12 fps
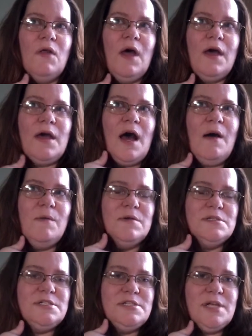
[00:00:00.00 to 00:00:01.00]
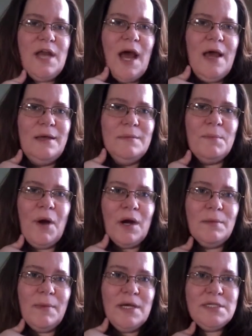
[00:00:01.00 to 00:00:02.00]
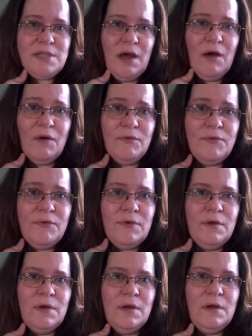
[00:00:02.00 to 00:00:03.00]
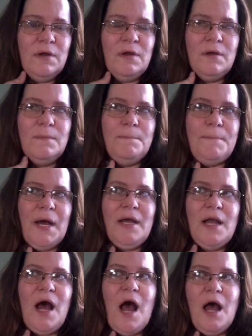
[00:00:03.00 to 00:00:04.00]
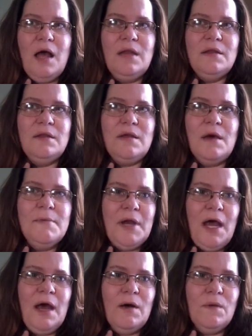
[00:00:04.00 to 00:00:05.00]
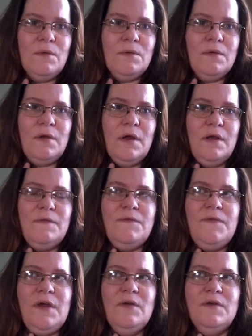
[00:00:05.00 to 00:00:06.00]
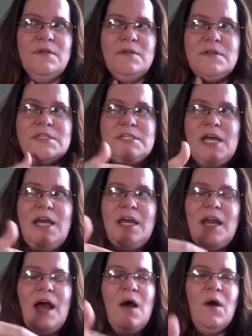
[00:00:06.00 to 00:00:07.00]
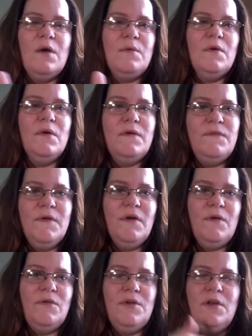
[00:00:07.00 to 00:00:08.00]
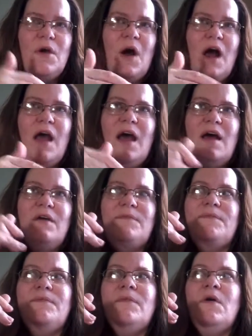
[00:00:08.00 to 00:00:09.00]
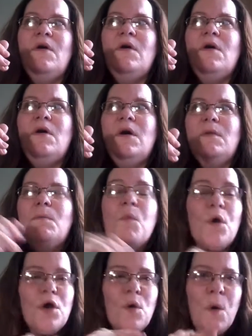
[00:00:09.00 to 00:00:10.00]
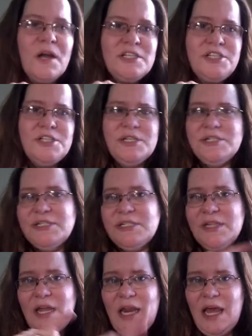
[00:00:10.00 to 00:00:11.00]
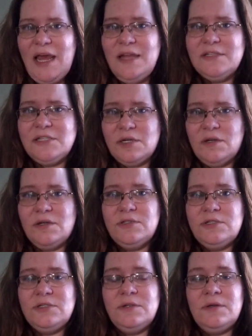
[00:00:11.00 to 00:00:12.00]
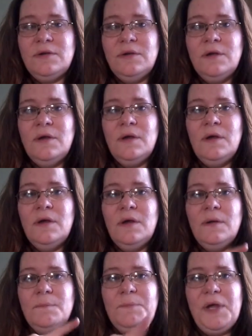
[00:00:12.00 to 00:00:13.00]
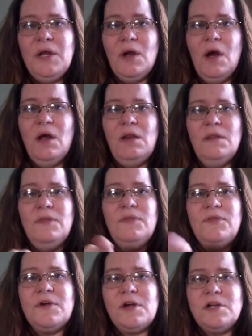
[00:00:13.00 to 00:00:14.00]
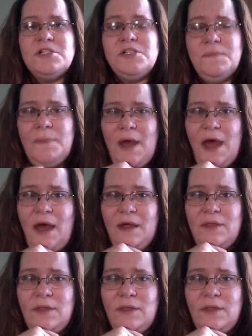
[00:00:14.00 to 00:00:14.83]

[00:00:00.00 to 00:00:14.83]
like I was denying part of myself by not coming out and saying how I really feel. You know, I had more questions than answers being on the Christian path.